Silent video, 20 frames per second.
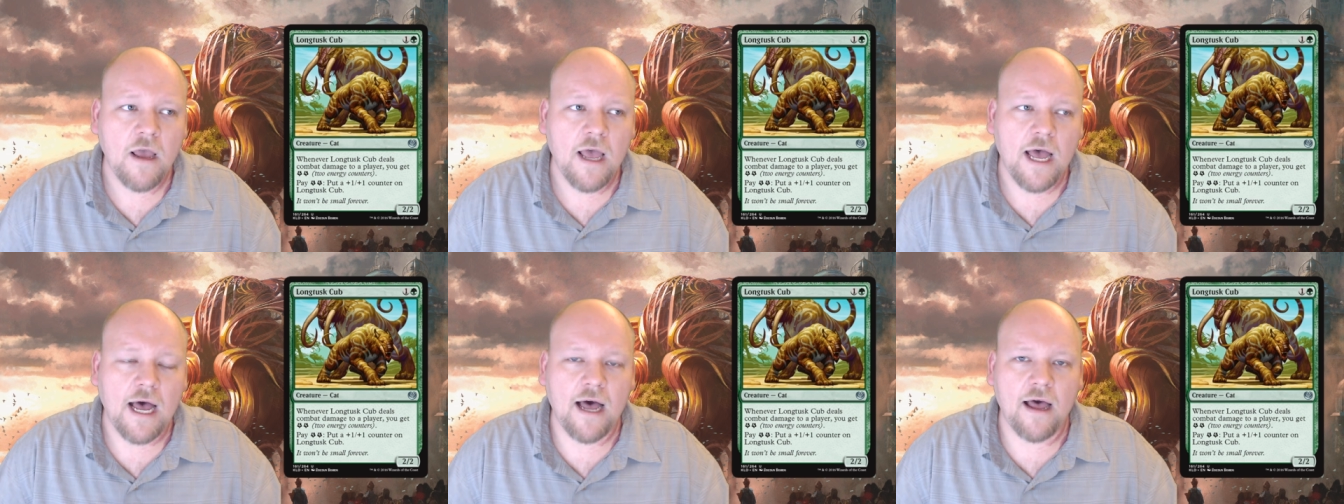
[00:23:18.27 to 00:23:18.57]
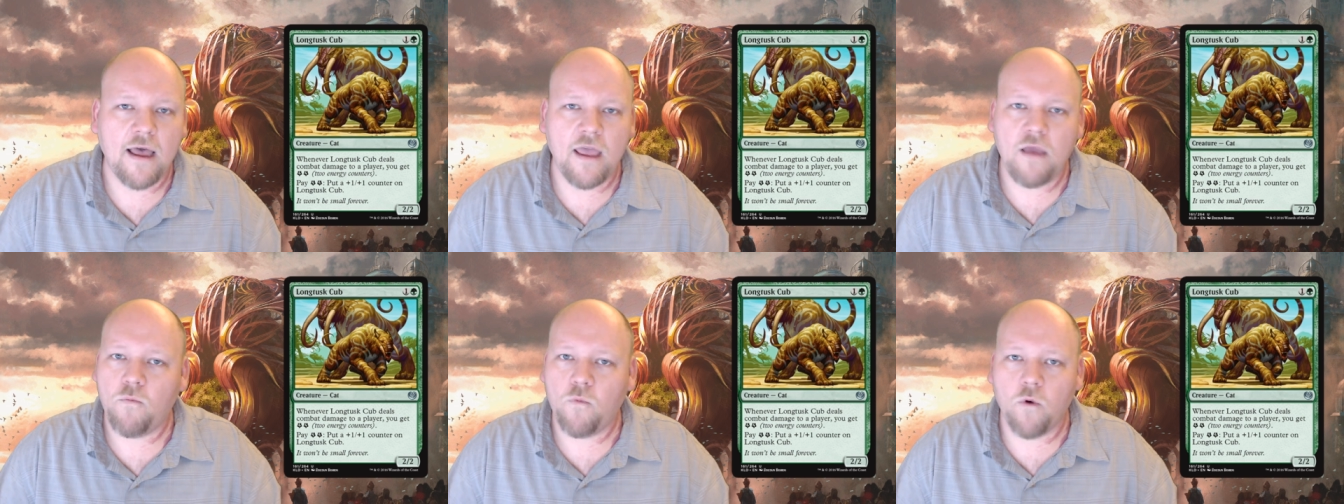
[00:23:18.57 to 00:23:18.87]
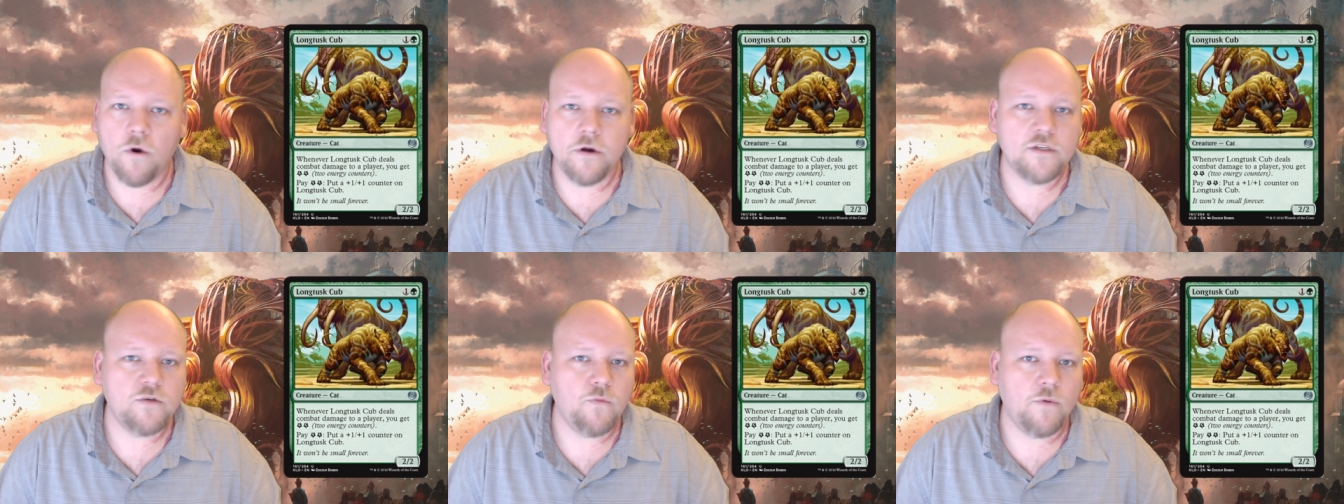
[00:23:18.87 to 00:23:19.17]
Uh, it
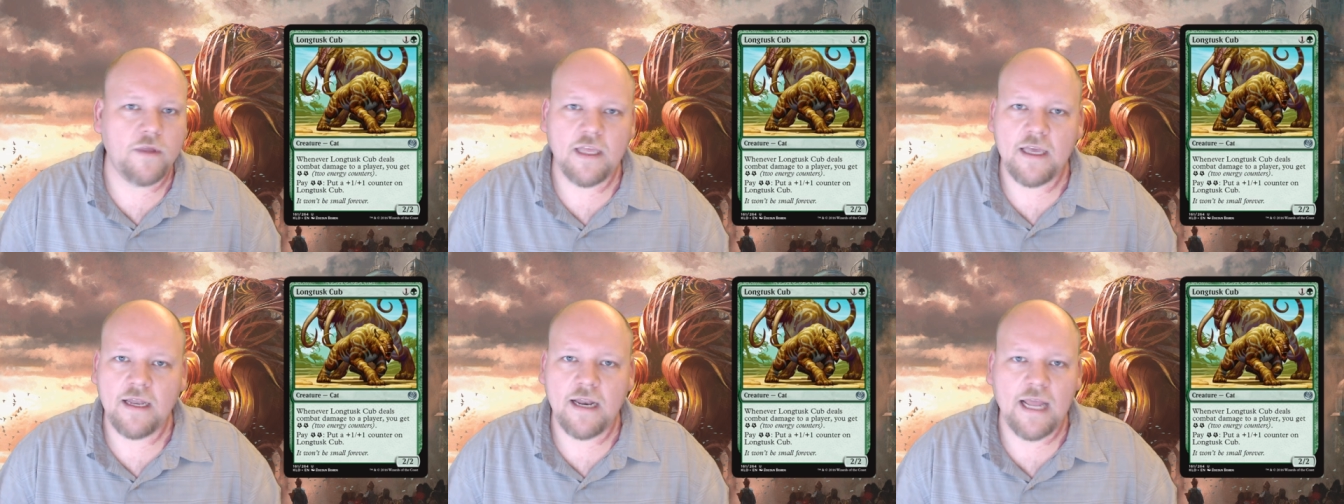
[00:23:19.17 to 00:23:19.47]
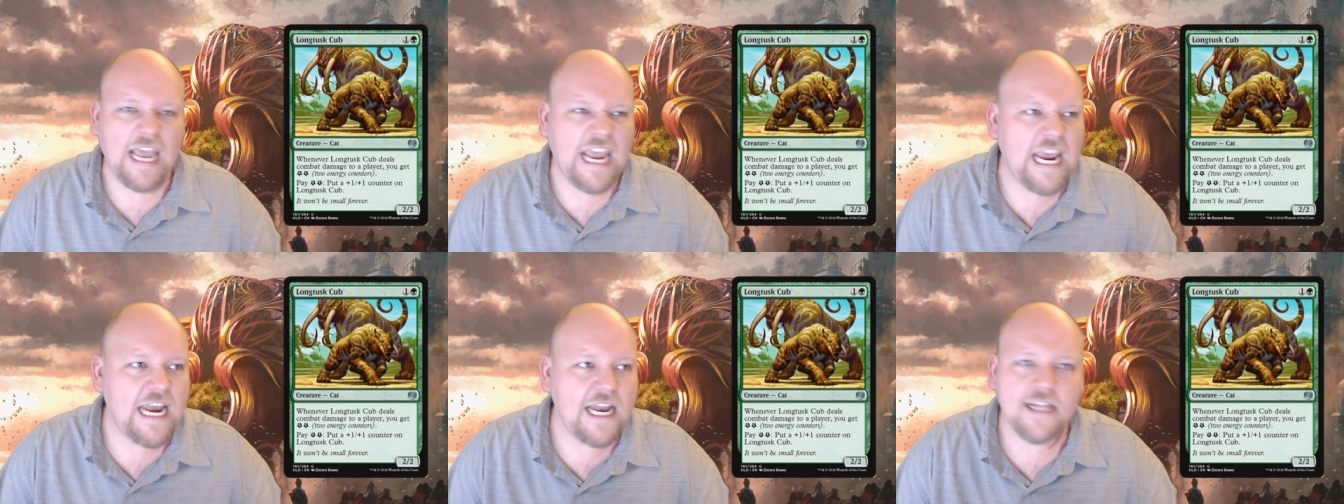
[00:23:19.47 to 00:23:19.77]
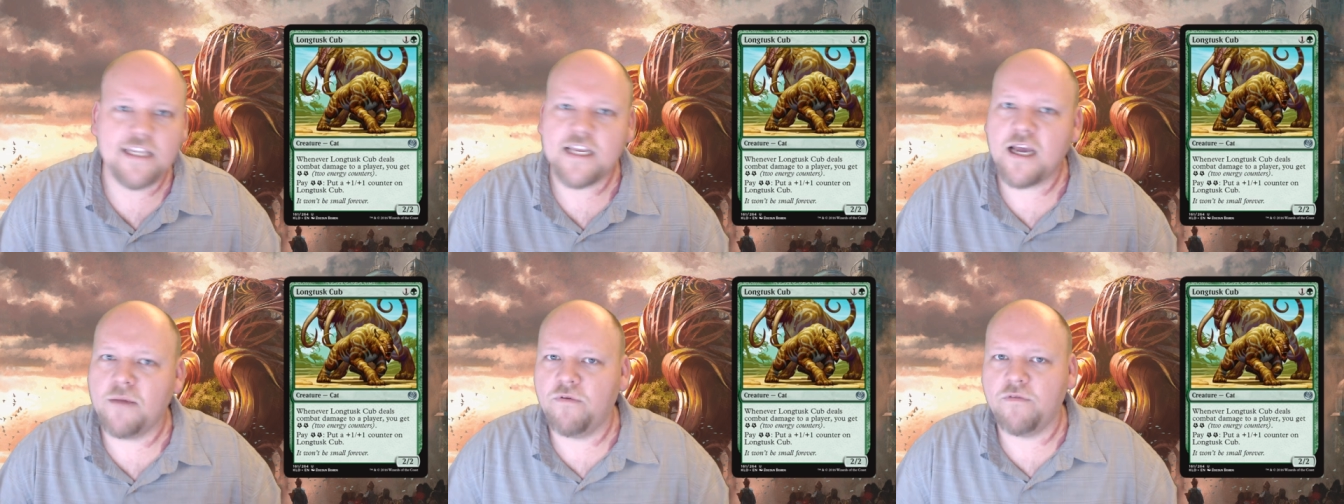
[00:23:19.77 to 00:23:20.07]
works within any
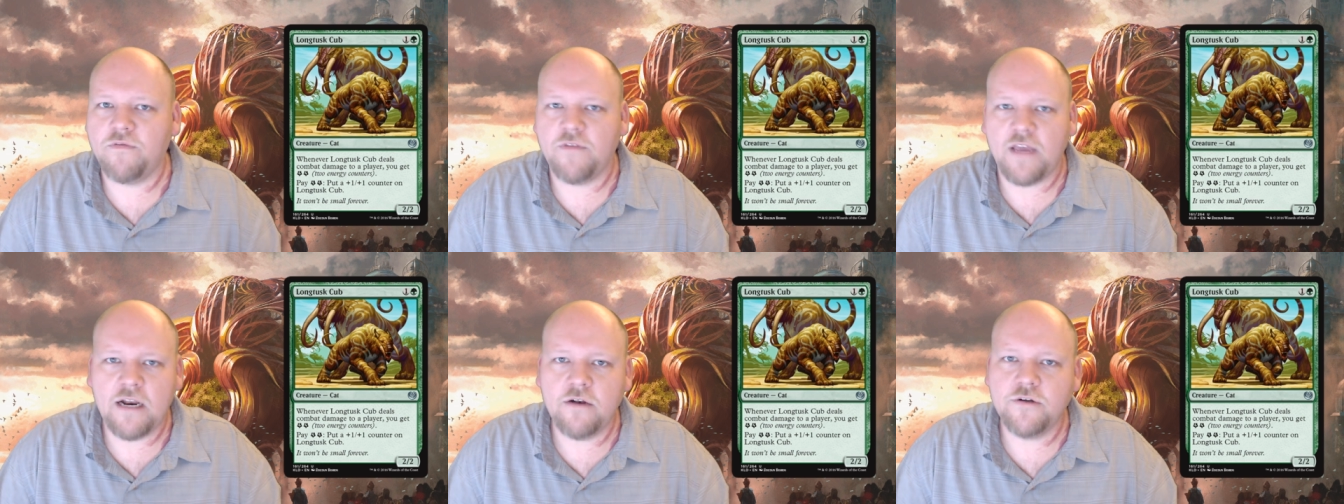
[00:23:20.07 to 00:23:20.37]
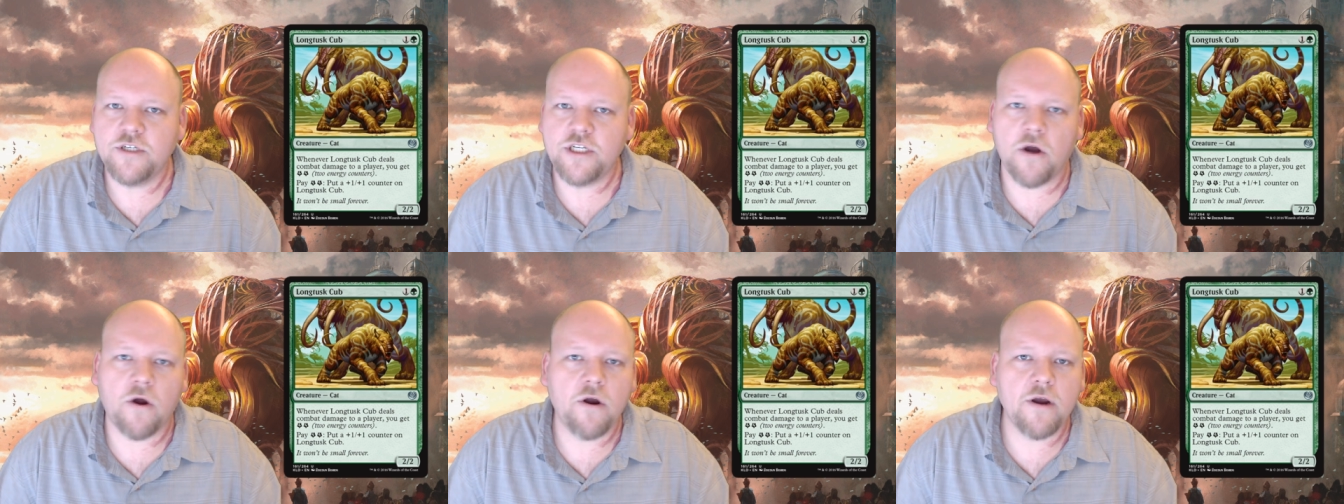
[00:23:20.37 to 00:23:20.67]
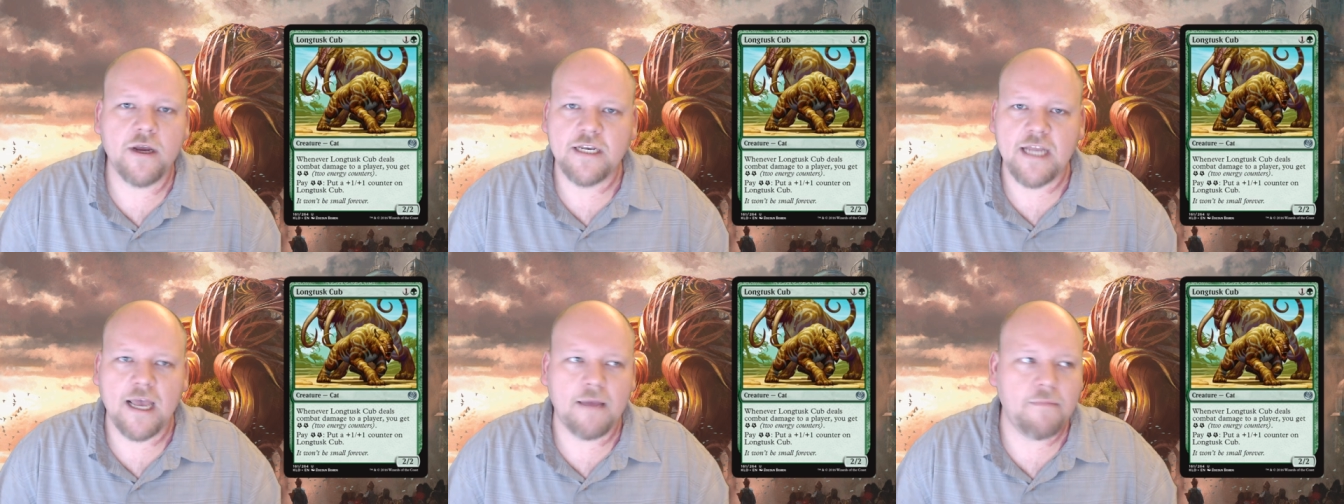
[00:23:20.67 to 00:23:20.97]
type of energy
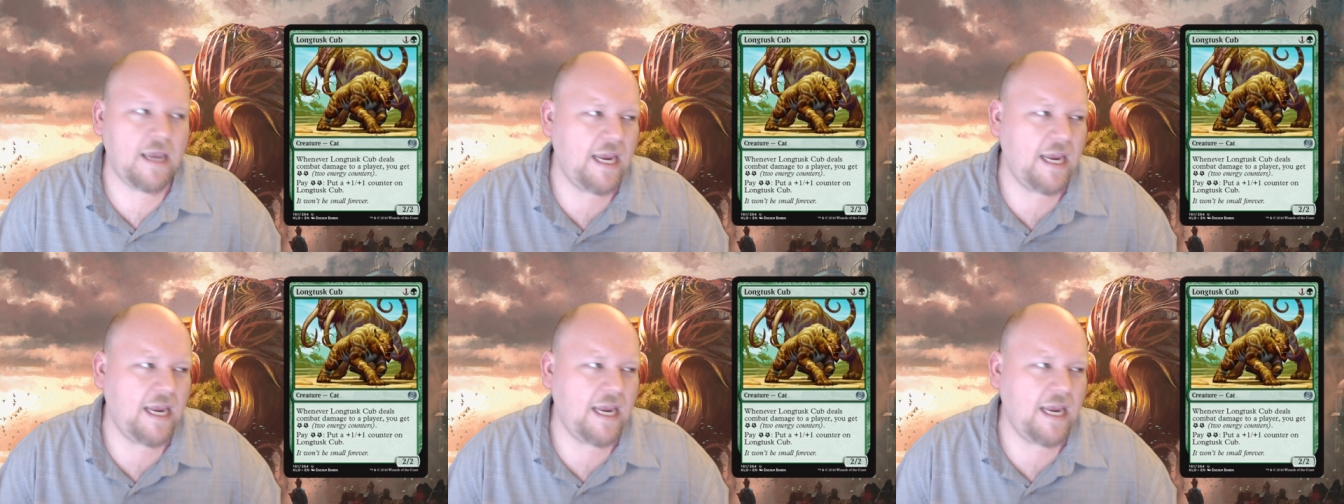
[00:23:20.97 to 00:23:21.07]
archetype.